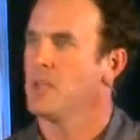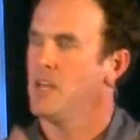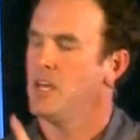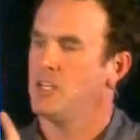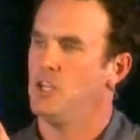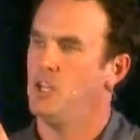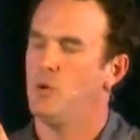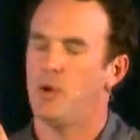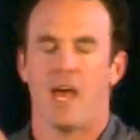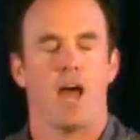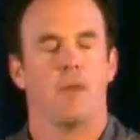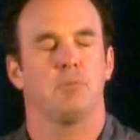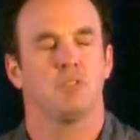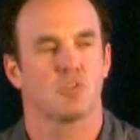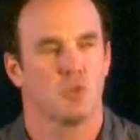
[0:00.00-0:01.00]
And you know what
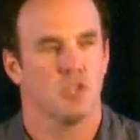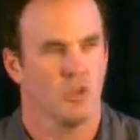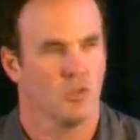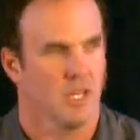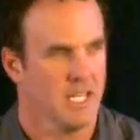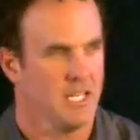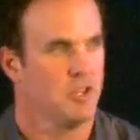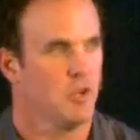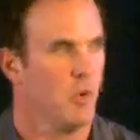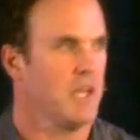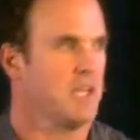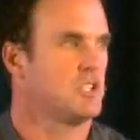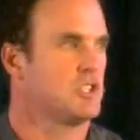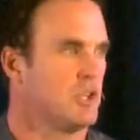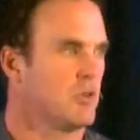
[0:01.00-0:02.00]
happens when you lead the way
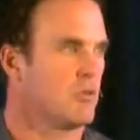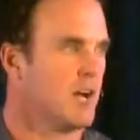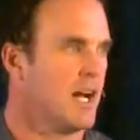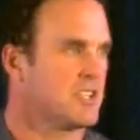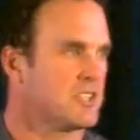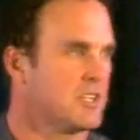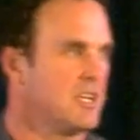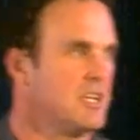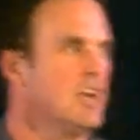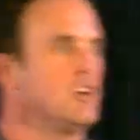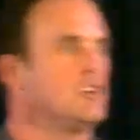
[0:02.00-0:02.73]
in generosity?